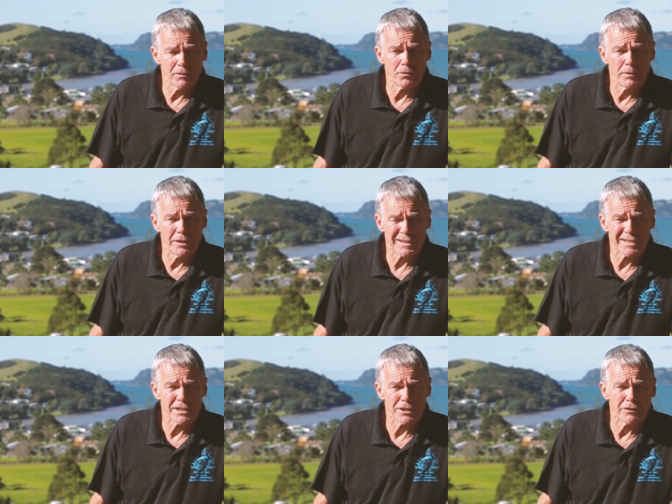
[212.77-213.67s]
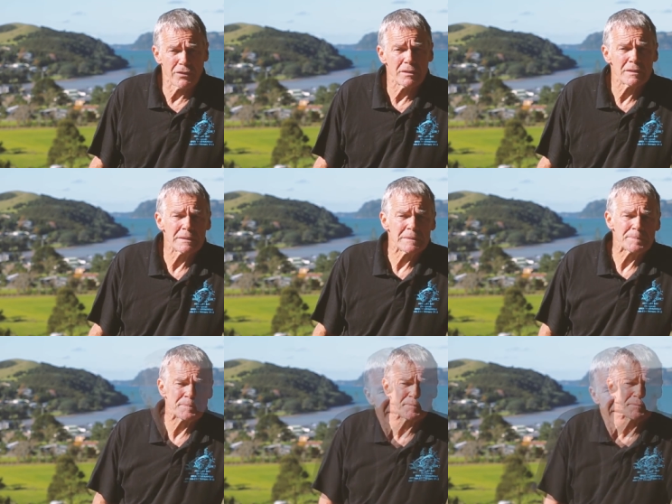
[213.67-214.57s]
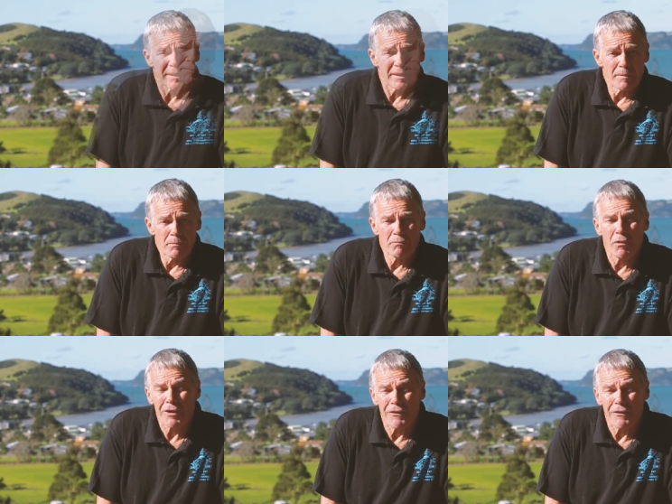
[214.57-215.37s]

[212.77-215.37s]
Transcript: could be excessive. It, my